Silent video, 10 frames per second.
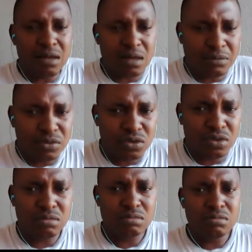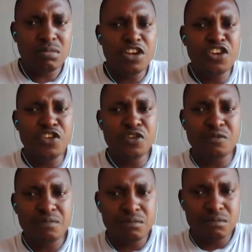come to
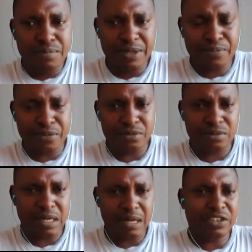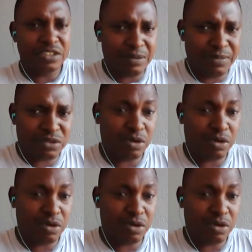new people about TBC,